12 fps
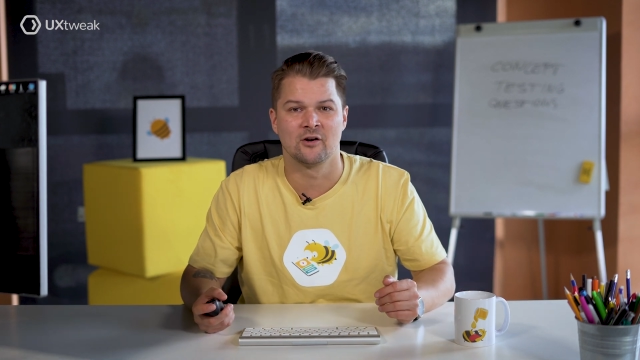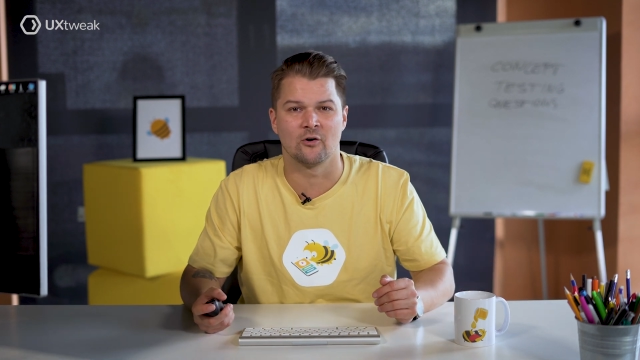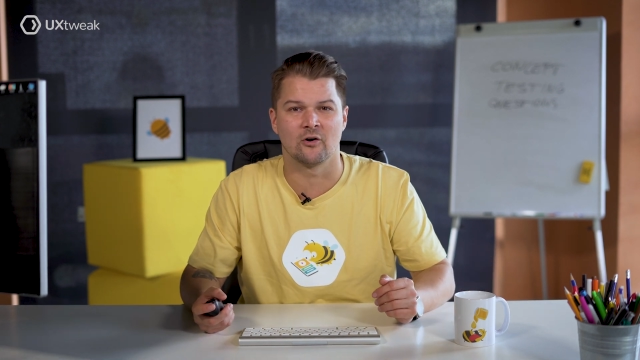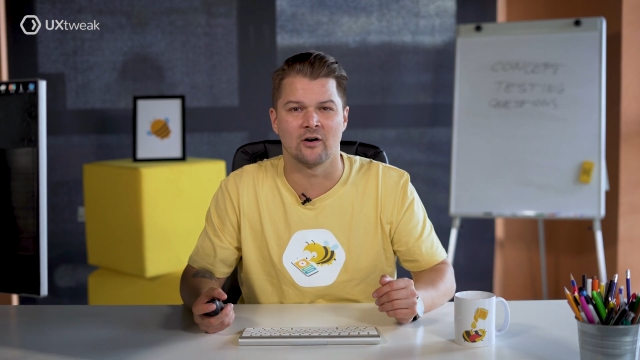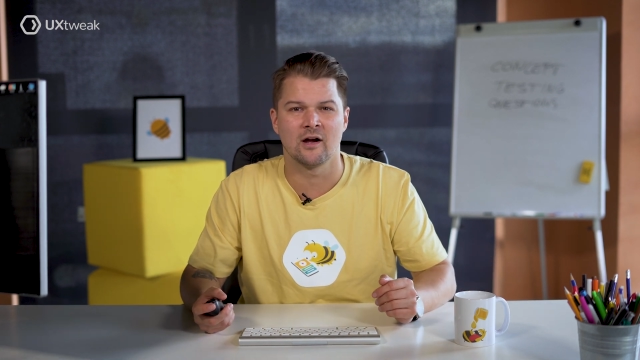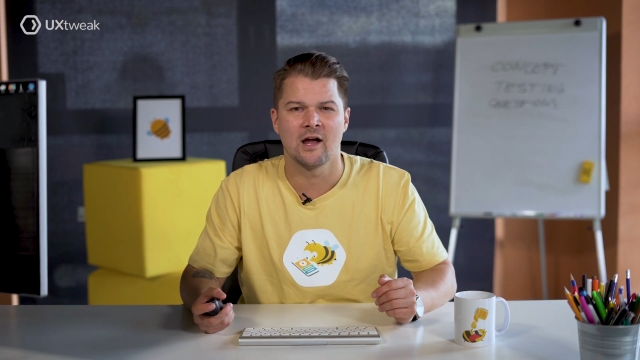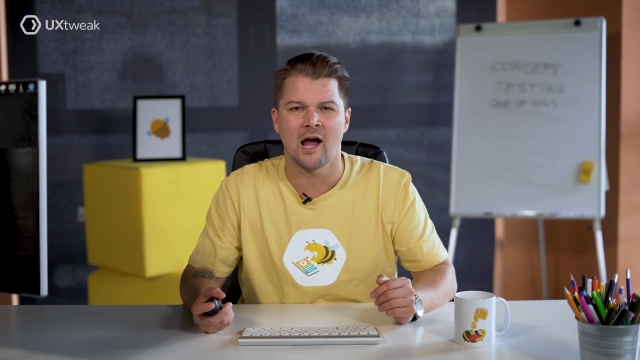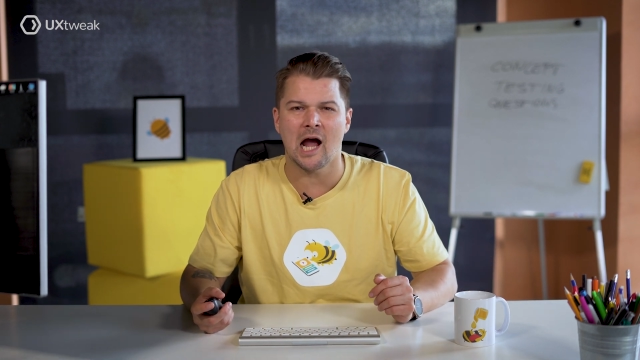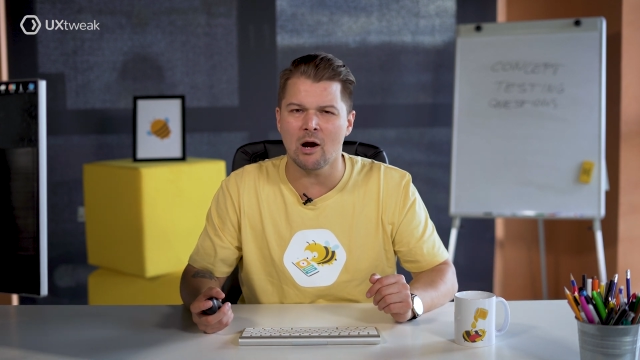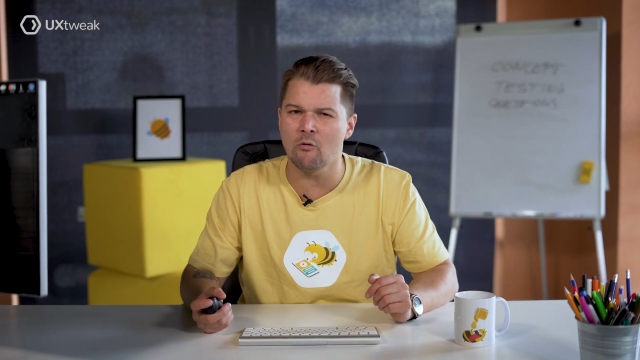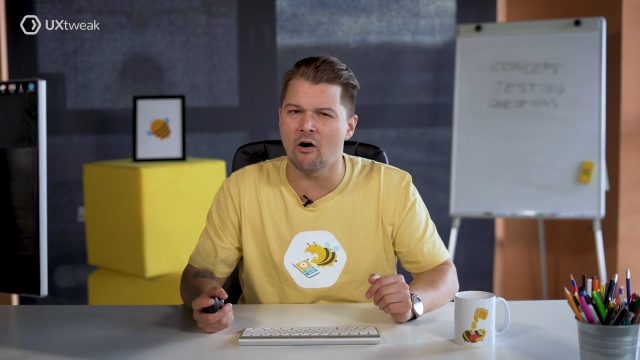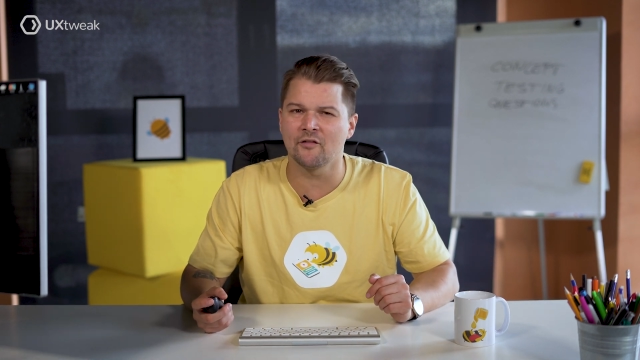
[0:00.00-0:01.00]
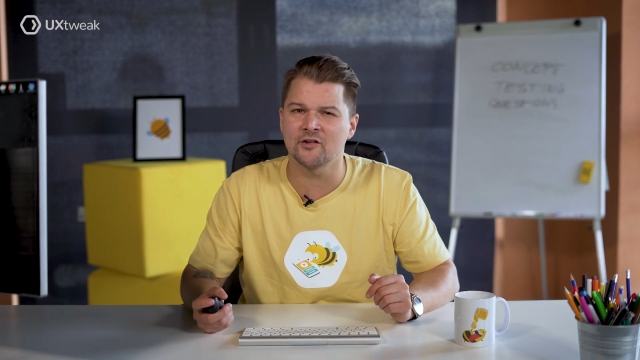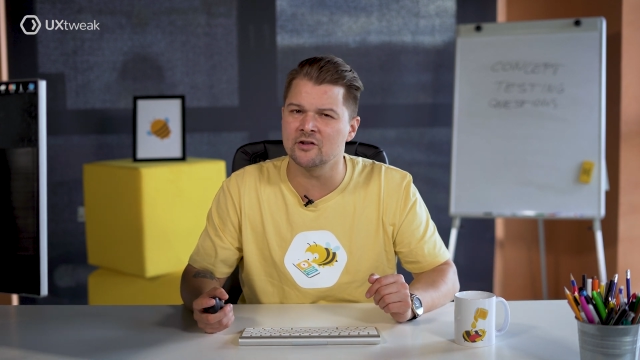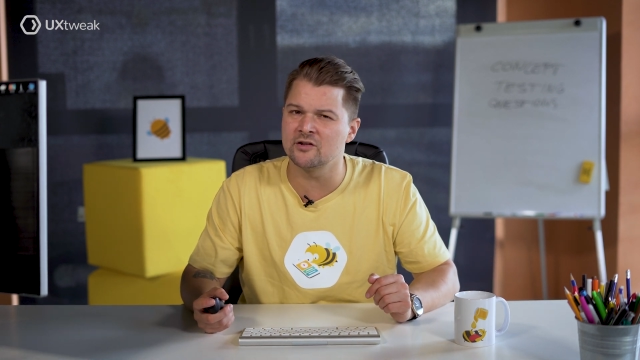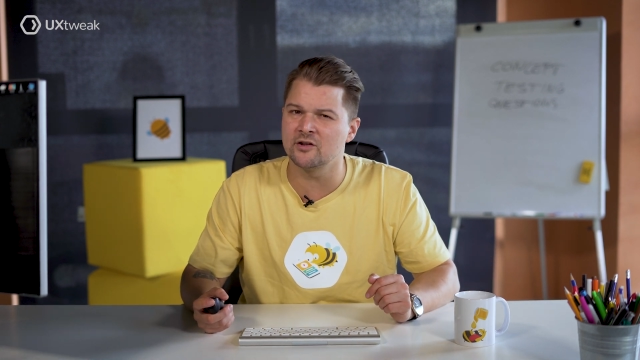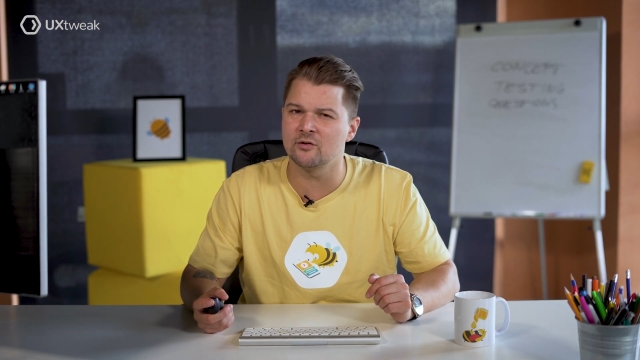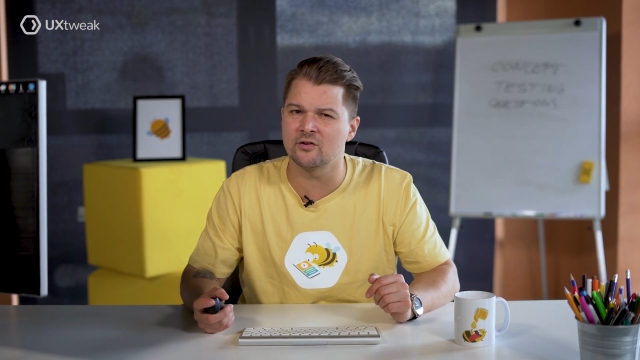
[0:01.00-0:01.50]
Or, how often
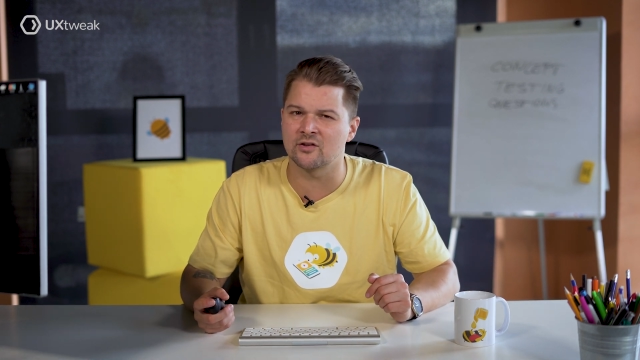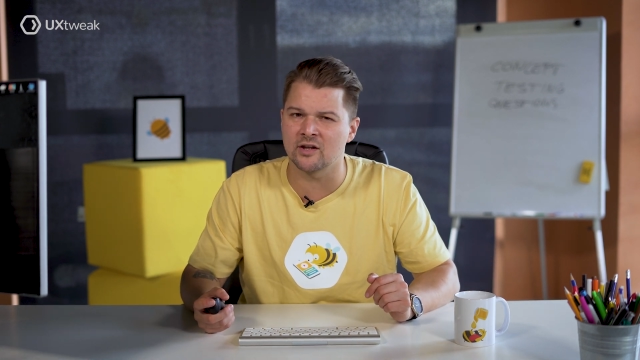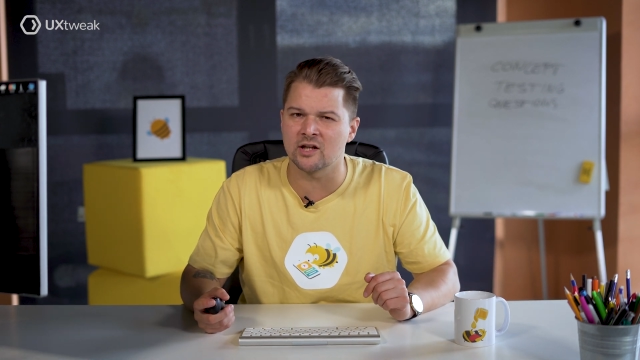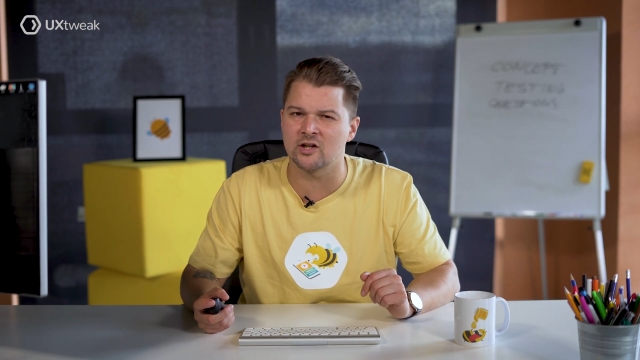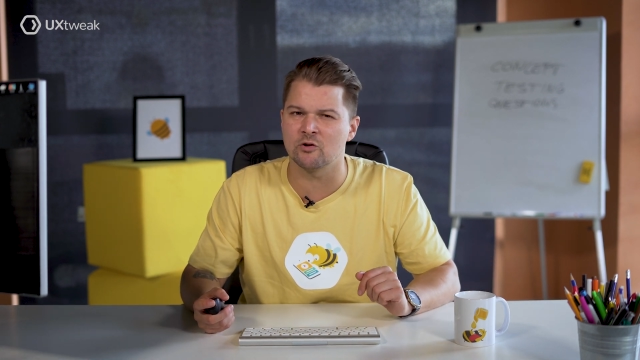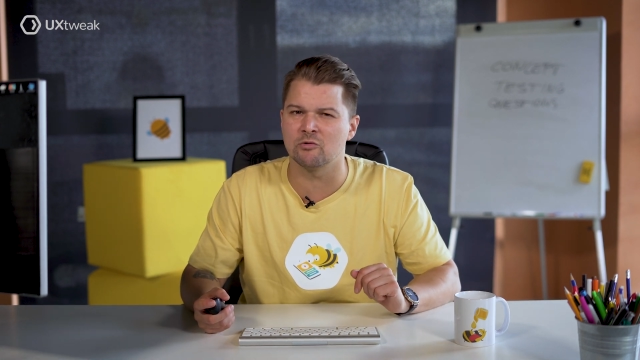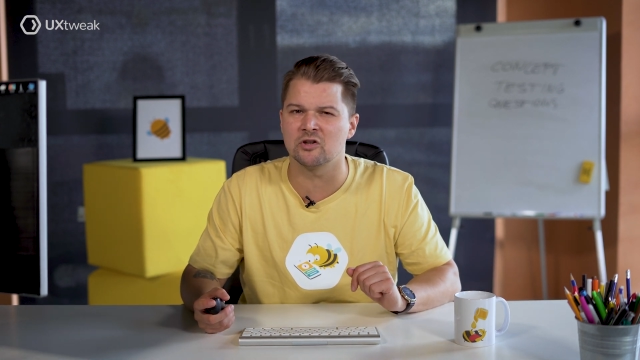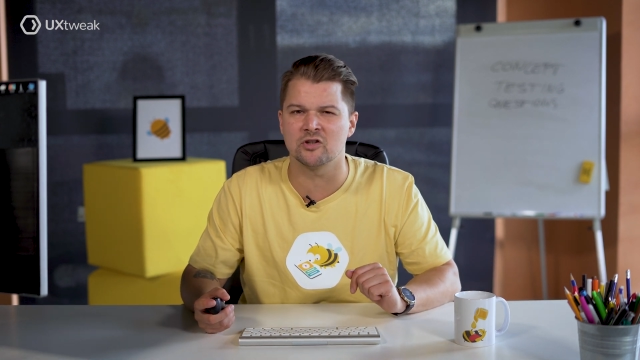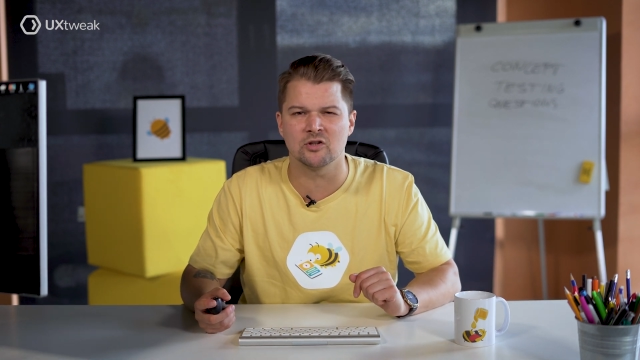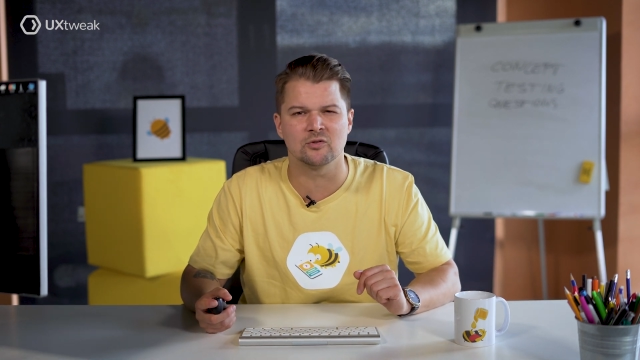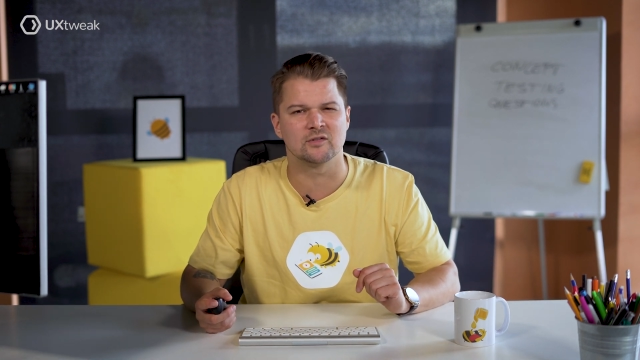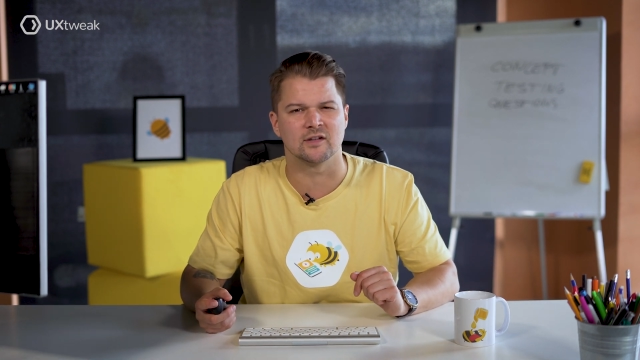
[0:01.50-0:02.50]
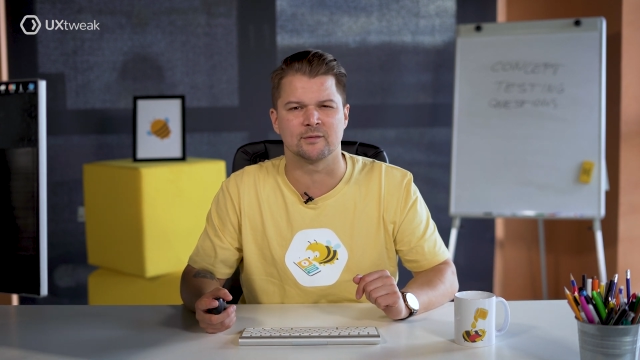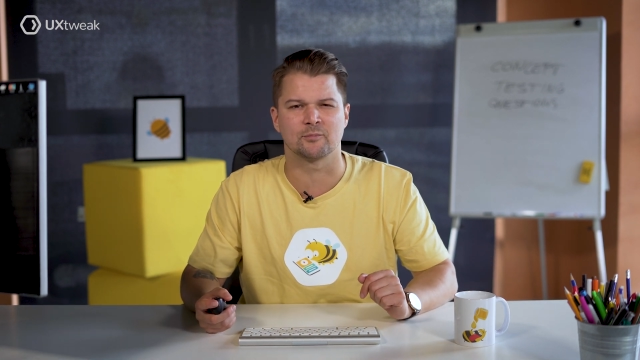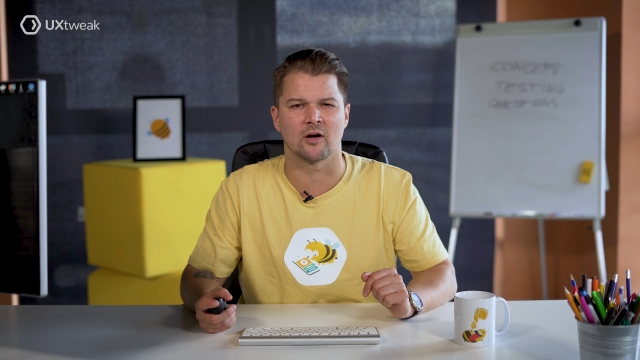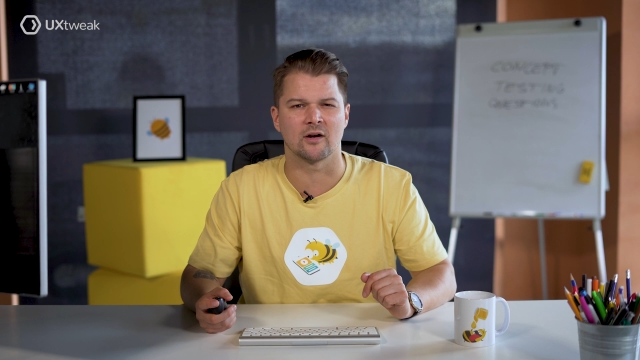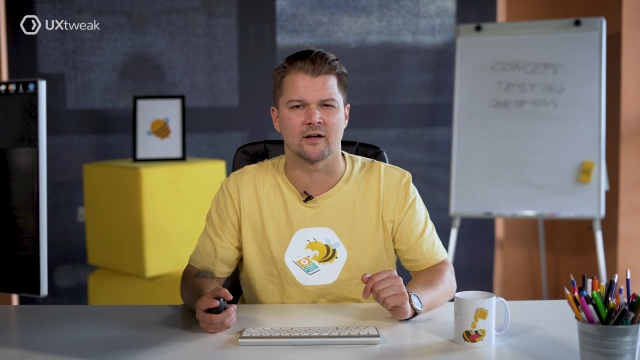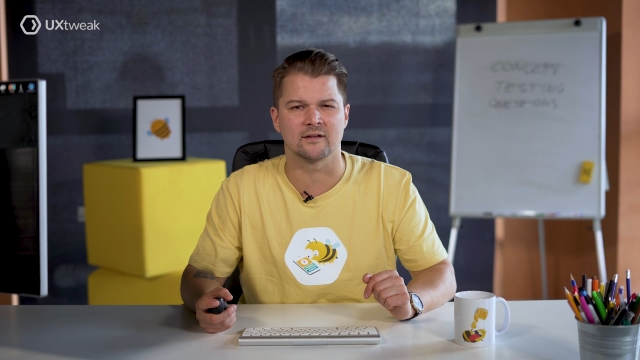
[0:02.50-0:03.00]
do you think you would use this
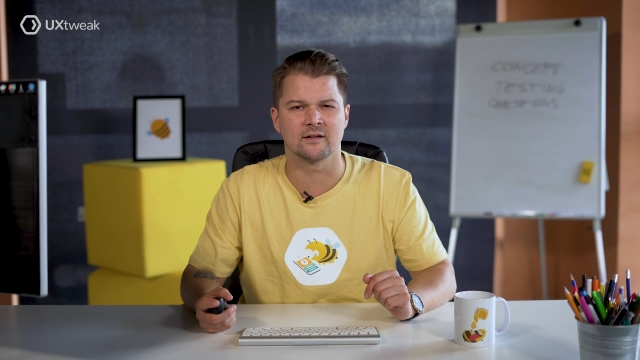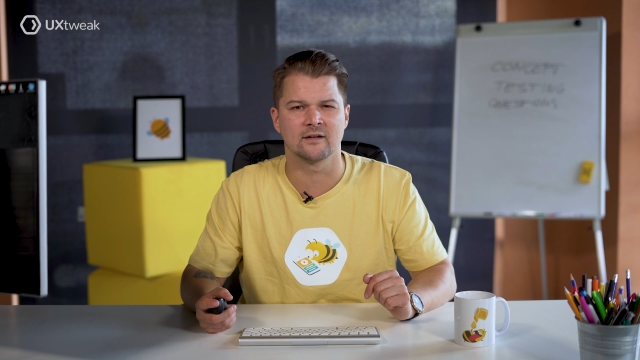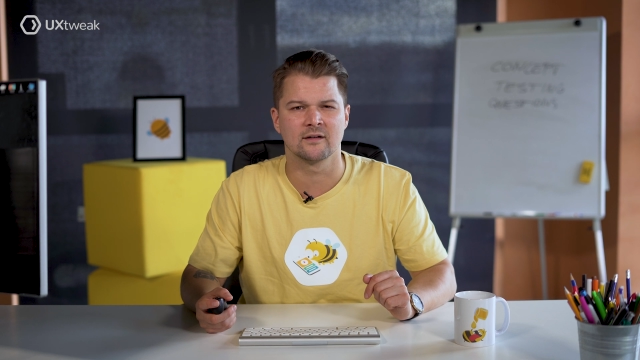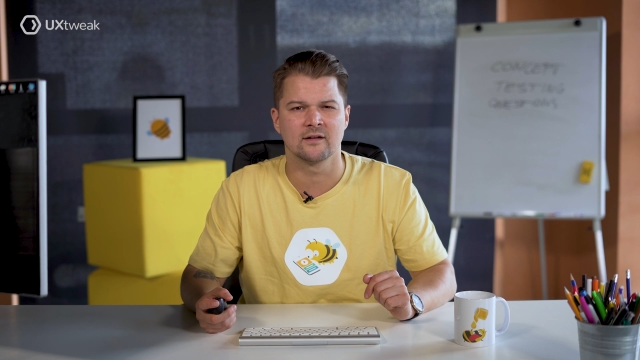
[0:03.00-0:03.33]
product?